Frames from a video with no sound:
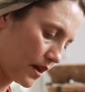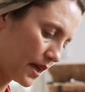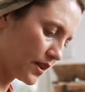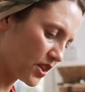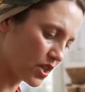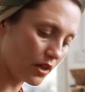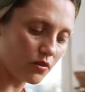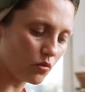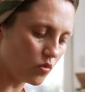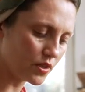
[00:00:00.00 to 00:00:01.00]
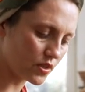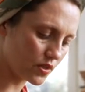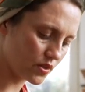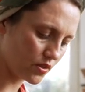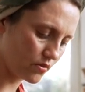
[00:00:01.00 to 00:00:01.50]
And actually, if you
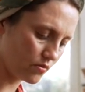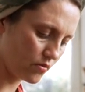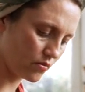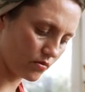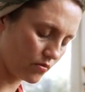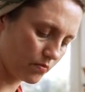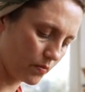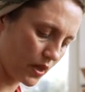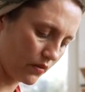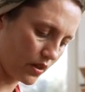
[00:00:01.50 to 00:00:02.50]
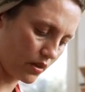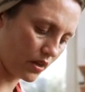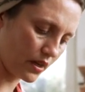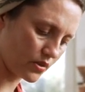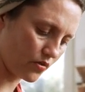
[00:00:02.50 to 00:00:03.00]
wanted to uh, give it a
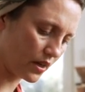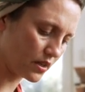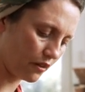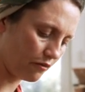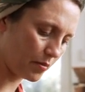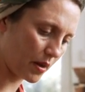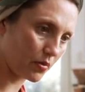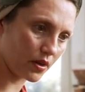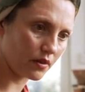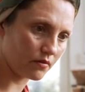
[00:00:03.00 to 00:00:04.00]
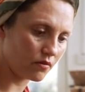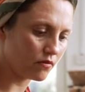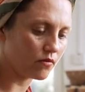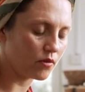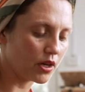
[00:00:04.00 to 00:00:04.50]
nice grinding of pepper,
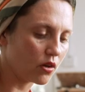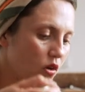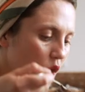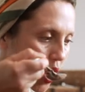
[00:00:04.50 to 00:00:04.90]
why not?